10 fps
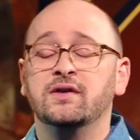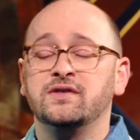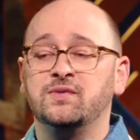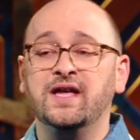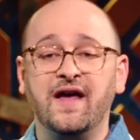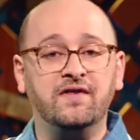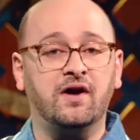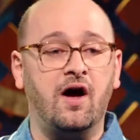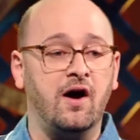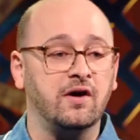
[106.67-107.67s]
So we get in the
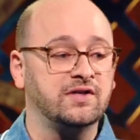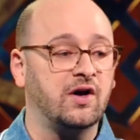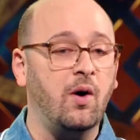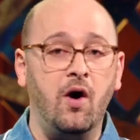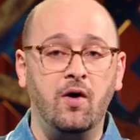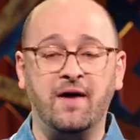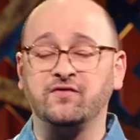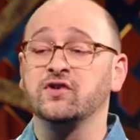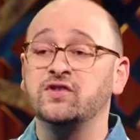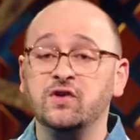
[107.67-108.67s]
car to go home
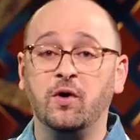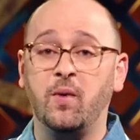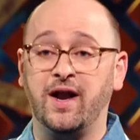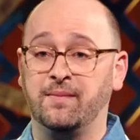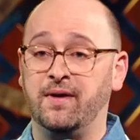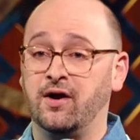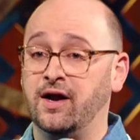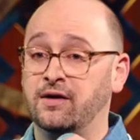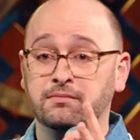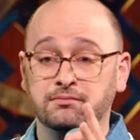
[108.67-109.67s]
after a suitable waiting
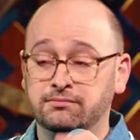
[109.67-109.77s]
period.